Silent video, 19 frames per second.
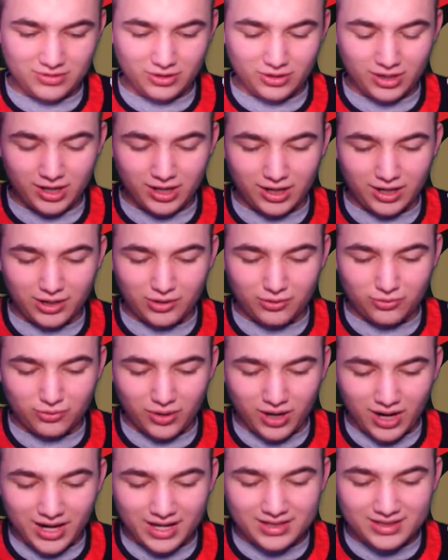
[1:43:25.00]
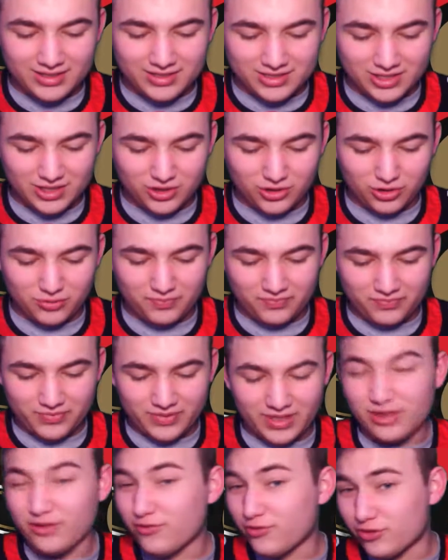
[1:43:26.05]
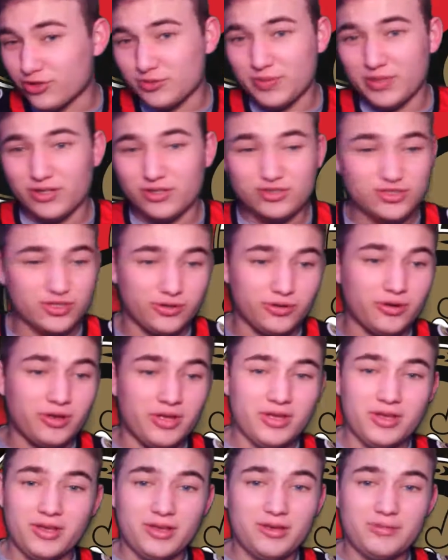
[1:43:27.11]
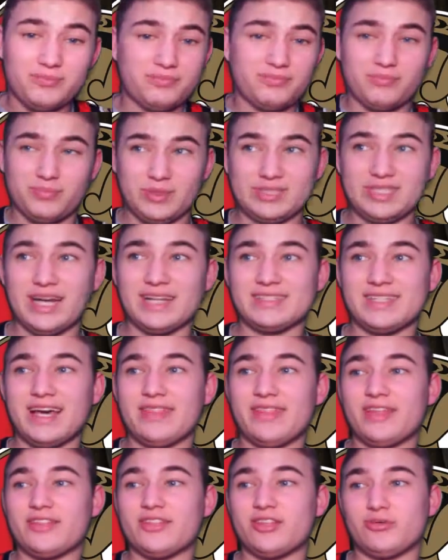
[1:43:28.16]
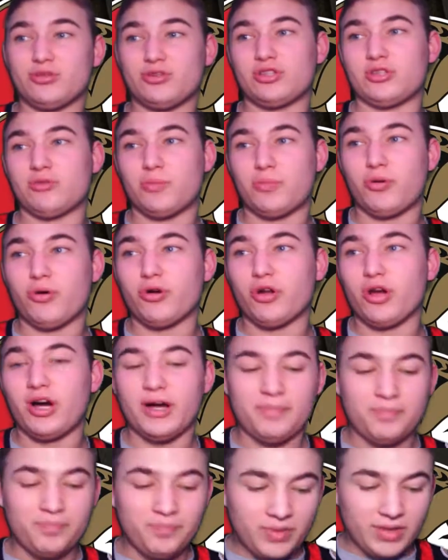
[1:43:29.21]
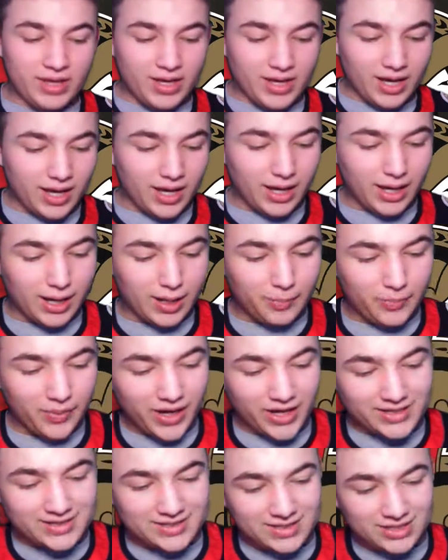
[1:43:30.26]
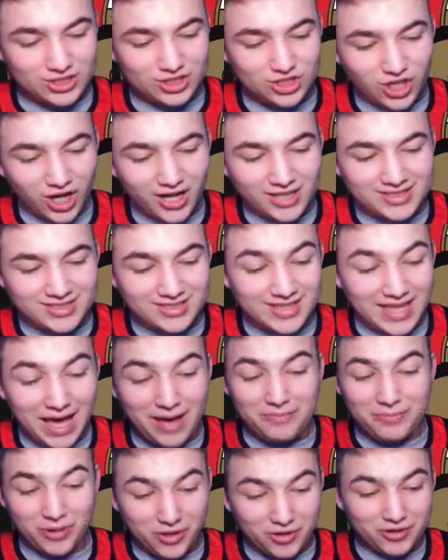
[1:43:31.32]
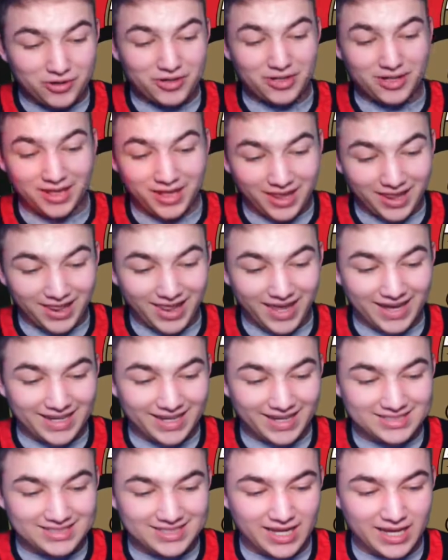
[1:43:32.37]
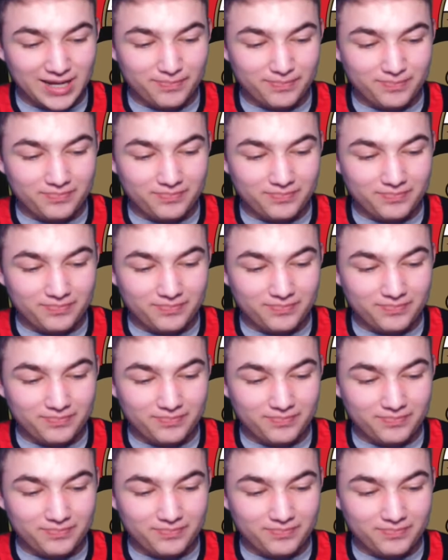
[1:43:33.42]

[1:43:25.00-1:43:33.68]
Ryan Dzingel in the first period. So besides that, nothing really to report on. But shots in that period, like I said,